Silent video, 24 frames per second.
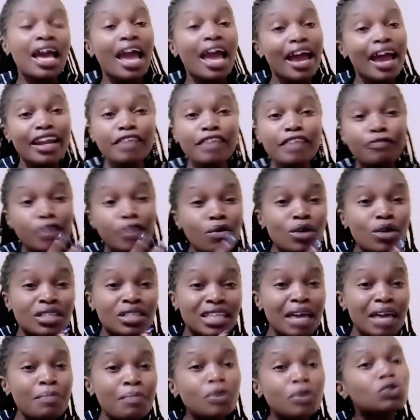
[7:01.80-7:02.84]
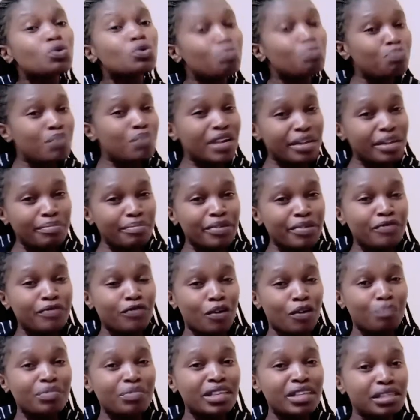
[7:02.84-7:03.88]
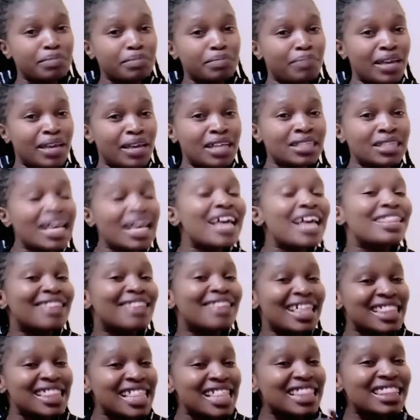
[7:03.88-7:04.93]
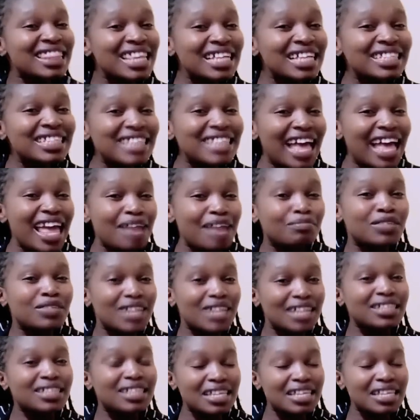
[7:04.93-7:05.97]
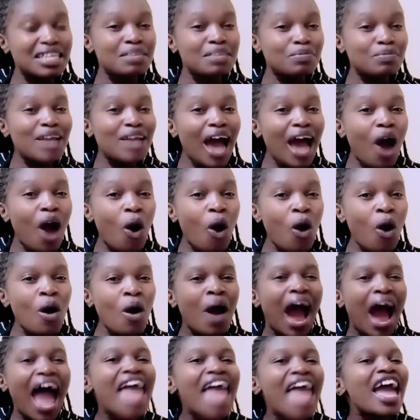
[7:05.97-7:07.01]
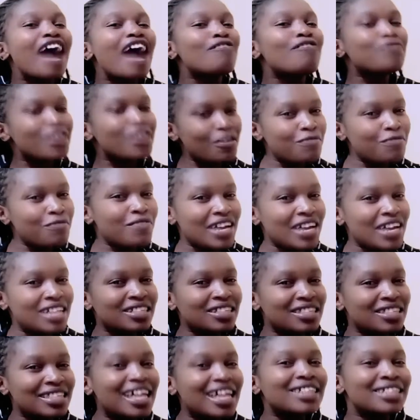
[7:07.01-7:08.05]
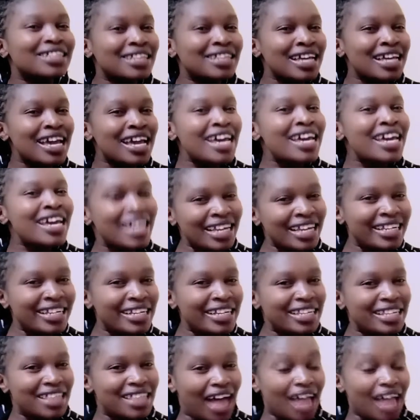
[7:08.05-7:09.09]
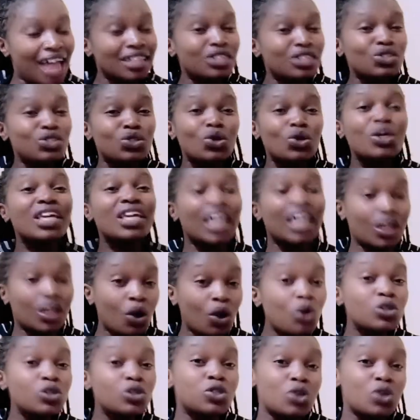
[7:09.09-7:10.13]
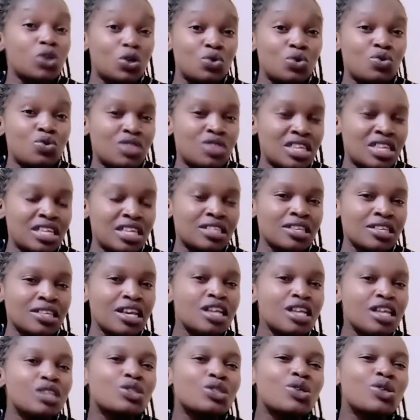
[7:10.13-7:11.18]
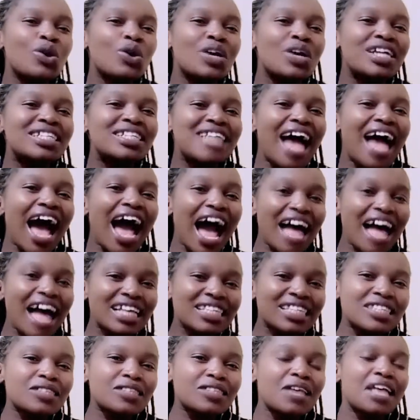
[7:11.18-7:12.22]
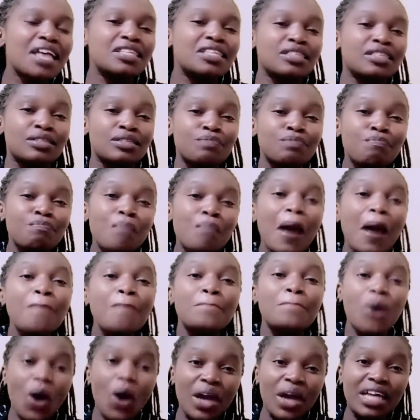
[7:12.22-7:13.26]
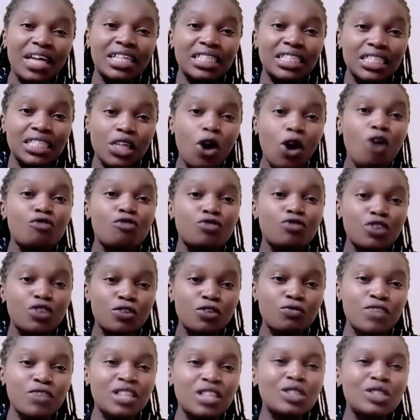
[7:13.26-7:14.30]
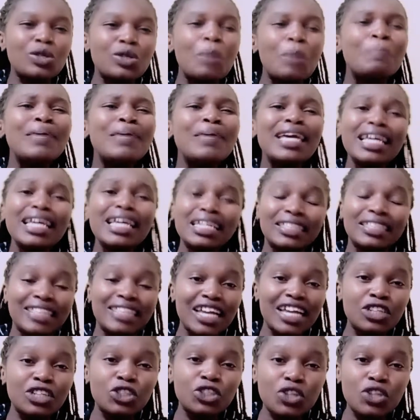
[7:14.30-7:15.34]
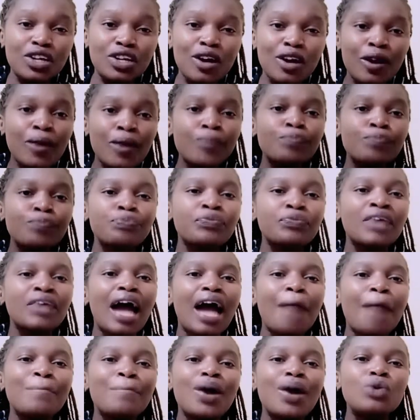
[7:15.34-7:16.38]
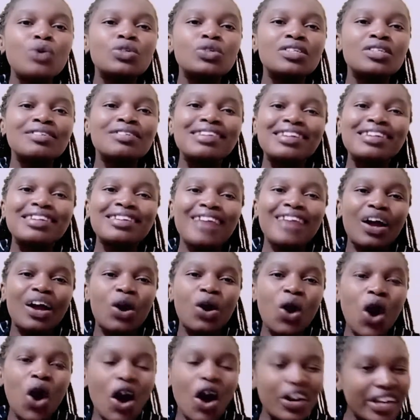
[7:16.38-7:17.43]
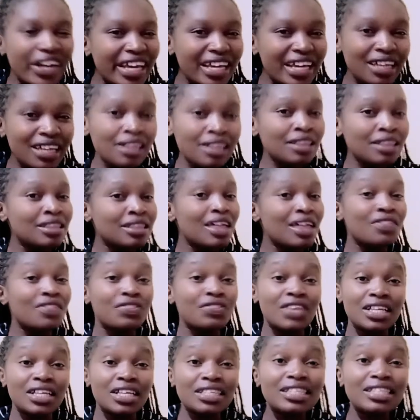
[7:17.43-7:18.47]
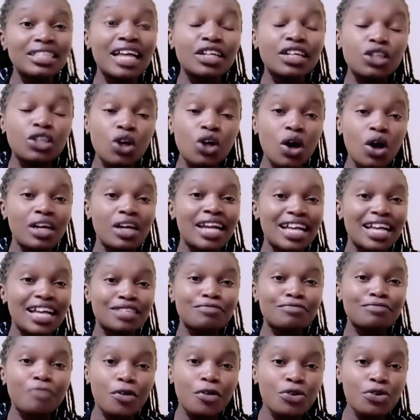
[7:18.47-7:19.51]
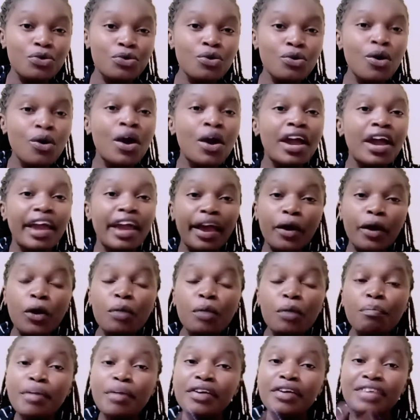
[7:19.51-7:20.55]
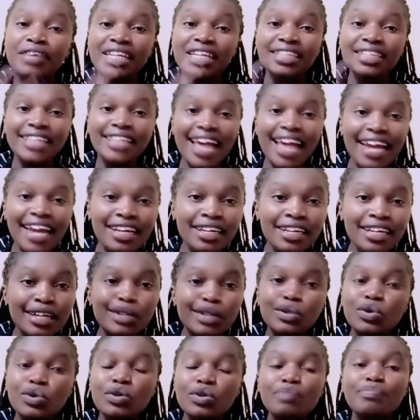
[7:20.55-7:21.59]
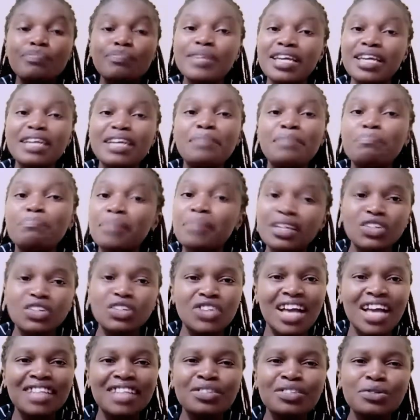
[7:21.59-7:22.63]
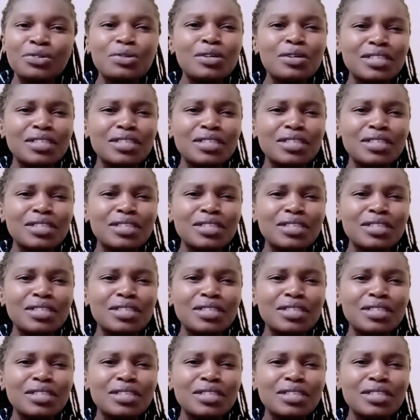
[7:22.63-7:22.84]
And if He was able to bring me from this place, then the things I am trusting Him now, I have reference that He did that, so He can also do this. So it acts as my point of reference. So be intentional about recording the things that God does for you. It could be written, it could be in pictures.